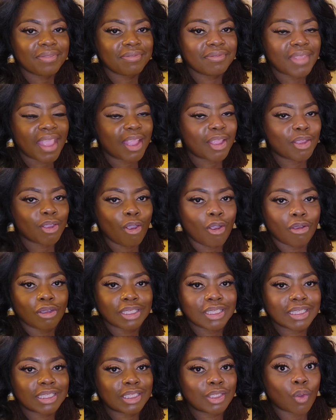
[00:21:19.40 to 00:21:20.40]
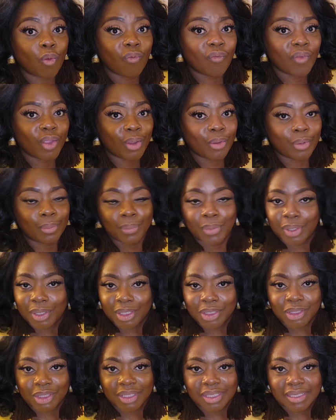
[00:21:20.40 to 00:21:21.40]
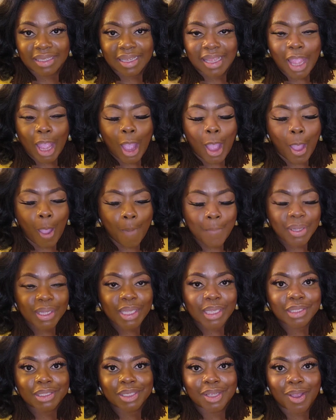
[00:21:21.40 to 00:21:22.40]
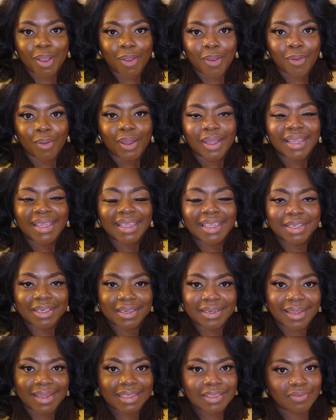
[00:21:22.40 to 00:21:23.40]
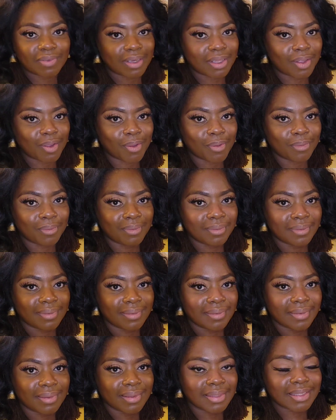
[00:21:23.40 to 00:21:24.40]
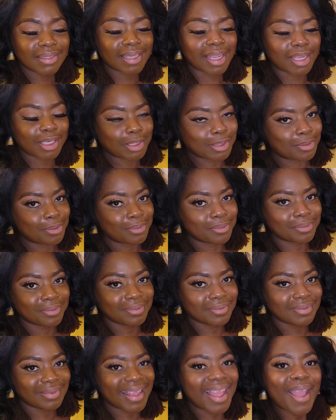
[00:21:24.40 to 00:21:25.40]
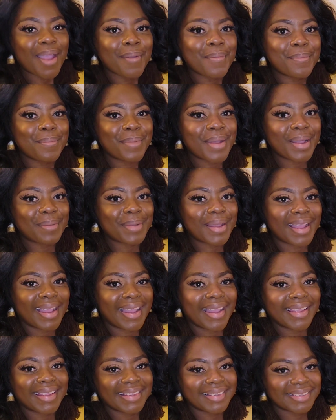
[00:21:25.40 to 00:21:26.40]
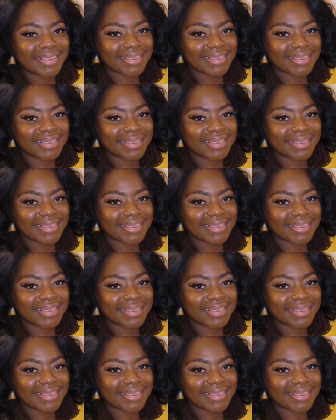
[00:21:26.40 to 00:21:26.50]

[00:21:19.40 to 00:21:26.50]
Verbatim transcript: Thank y'all so very much. I'm going to catch y'all in the next video. Stay tuned. Bye-bye.